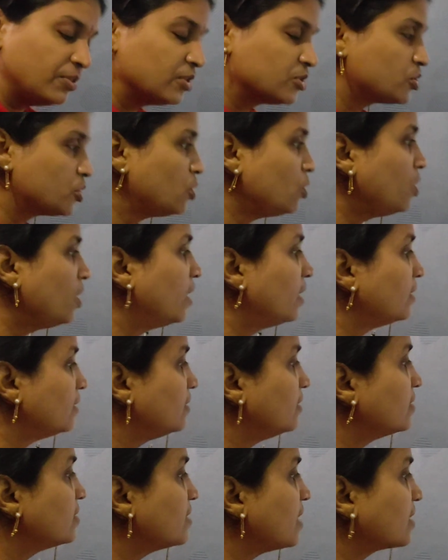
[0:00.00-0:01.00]
So
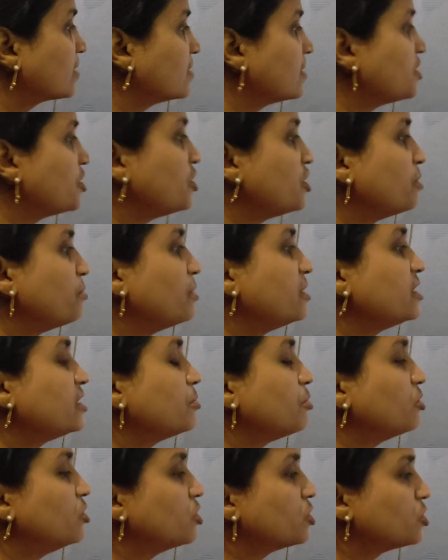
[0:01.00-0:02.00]
the succession depends
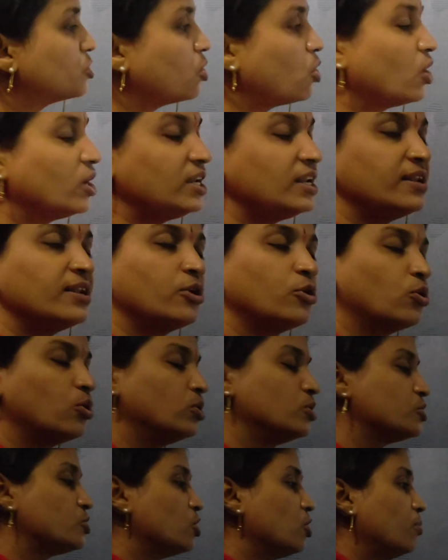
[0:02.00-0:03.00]
upon the soil and
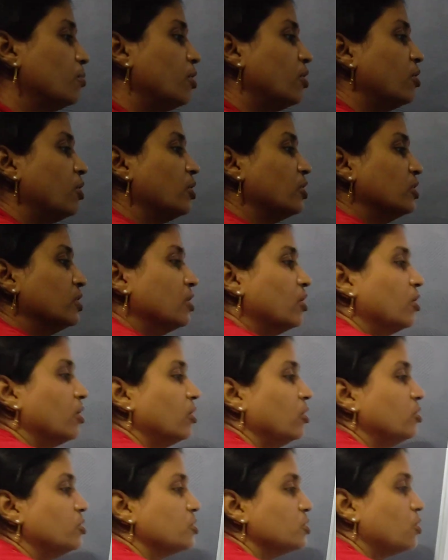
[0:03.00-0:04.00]
also on
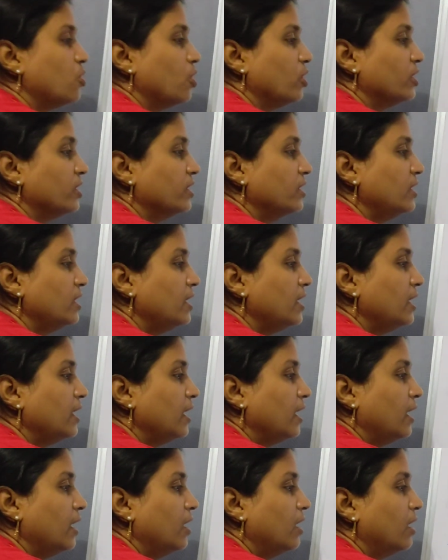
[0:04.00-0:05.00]
the
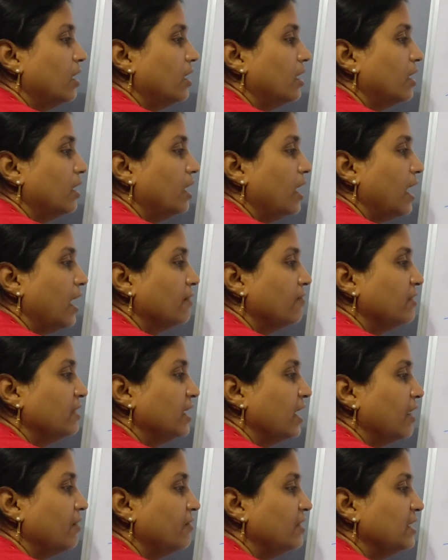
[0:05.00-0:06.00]

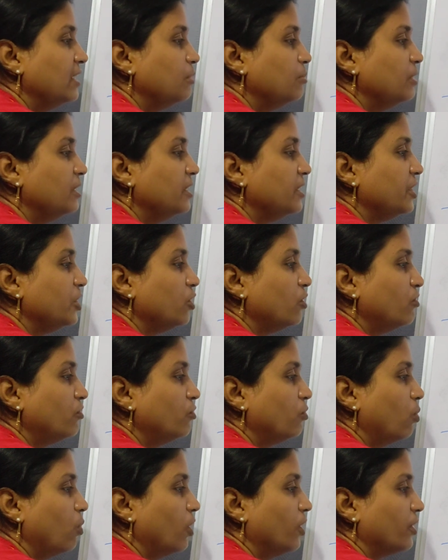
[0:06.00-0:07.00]
availability of
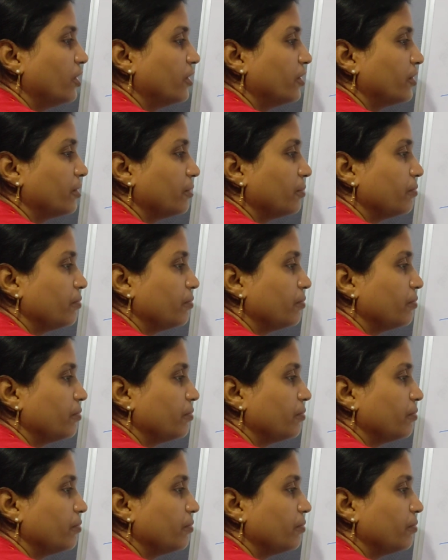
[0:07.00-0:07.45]
water.